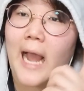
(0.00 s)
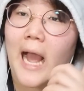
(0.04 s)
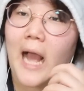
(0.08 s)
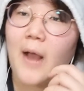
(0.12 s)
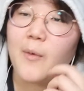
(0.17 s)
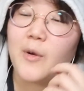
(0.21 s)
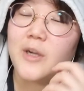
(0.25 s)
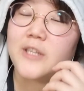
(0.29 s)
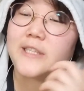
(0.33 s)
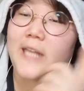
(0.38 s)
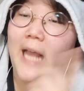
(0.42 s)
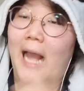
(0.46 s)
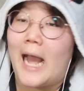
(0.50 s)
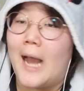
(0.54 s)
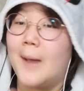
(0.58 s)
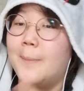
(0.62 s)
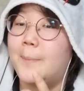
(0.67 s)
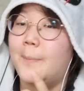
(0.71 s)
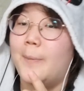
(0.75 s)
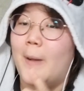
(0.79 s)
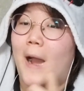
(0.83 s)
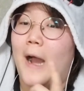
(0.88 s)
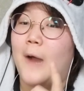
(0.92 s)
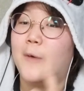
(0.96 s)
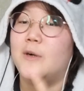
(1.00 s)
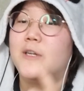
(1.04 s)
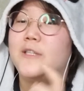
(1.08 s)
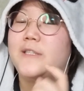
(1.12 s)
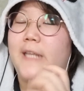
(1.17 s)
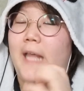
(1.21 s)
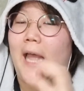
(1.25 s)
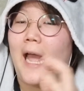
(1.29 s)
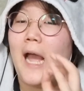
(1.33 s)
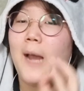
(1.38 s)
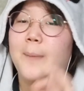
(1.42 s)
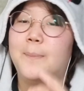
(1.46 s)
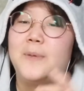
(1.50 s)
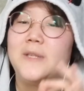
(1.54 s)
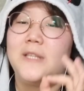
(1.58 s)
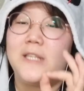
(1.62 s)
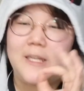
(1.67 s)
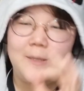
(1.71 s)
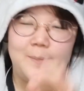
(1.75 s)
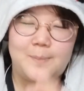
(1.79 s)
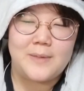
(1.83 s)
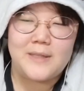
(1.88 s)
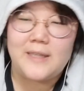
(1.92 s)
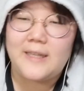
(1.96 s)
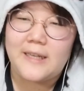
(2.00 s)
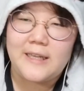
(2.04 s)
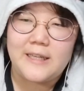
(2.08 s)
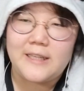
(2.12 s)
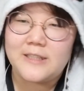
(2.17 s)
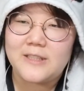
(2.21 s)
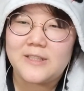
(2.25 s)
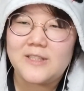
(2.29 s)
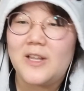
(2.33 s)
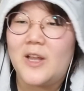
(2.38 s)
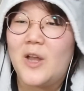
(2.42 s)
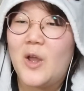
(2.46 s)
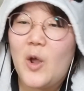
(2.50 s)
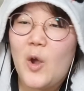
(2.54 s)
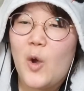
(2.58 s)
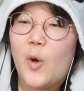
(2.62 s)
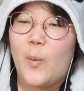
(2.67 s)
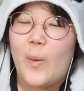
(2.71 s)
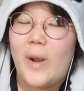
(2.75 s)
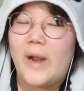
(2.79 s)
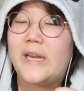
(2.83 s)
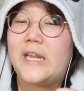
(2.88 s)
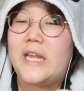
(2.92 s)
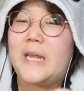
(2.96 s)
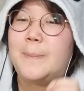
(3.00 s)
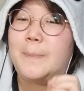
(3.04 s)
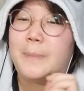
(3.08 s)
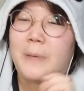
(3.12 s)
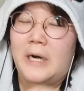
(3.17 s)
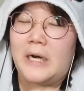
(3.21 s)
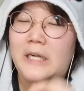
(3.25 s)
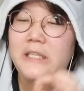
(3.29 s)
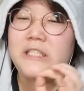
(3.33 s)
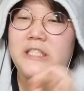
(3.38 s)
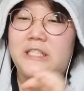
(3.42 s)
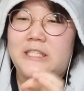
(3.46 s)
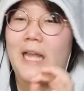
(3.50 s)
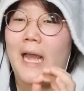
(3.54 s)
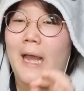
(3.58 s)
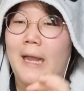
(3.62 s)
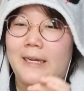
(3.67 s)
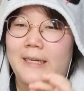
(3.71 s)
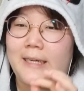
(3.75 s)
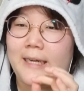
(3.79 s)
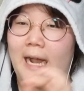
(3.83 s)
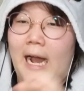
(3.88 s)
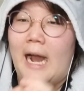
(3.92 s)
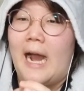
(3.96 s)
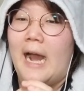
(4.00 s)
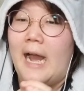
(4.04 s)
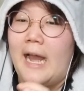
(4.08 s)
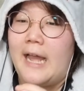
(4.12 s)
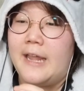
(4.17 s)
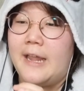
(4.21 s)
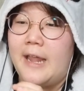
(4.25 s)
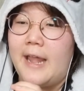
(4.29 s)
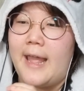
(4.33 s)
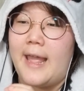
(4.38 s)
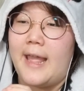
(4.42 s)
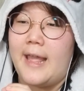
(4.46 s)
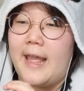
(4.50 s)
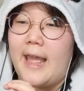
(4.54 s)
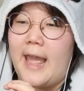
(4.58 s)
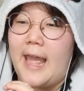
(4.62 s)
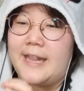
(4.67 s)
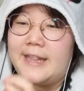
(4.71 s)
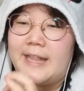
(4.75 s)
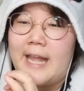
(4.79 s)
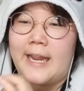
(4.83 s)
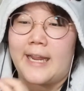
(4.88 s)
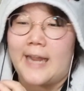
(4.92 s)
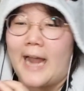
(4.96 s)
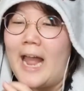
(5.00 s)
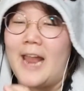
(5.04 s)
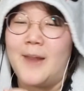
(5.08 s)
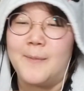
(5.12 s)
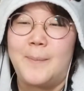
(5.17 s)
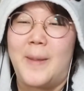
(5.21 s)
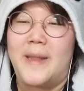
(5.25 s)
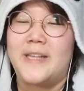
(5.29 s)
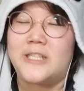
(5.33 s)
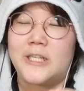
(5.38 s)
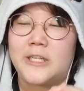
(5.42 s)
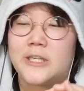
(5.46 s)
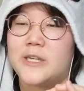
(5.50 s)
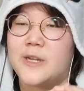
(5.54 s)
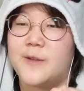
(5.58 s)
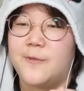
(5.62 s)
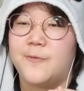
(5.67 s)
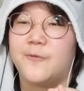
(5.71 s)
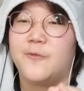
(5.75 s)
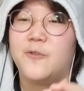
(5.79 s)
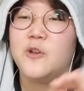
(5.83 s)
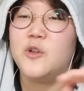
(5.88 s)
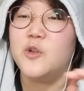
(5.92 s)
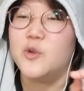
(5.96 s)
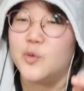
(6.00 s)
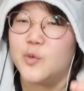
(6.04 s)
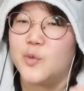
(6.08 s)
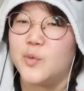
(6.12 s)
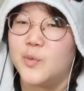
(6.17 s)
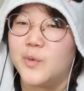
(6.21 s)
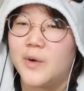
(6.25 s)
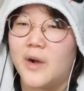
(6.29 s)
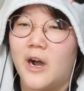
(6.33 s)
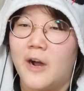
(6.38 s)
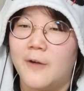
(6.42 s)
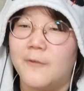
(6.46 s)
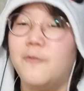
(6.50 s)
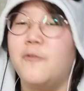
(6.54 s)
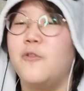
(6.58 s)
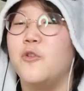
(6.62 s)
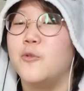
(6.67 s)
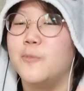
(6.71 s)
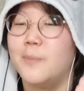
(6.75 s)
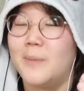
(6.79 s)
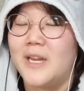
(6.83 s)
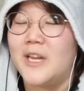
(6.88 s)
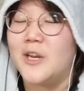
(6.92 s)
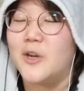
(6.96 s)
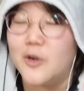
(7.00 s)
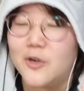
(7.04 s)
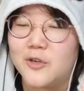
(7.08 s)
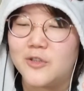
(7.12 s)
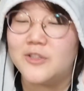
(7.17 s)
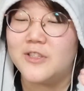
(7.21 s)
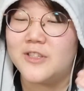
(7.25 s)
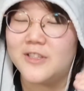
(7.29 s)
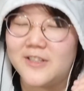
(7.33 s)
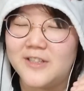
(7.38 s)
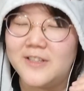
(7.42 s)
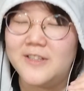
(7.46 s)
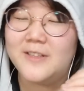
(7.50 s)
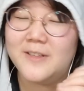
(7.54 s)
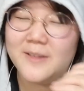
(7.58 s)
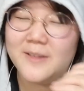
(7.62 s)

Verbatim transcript: See, I was hap I was happily pleased when he punched that guy, and that guy basically flew a few meters.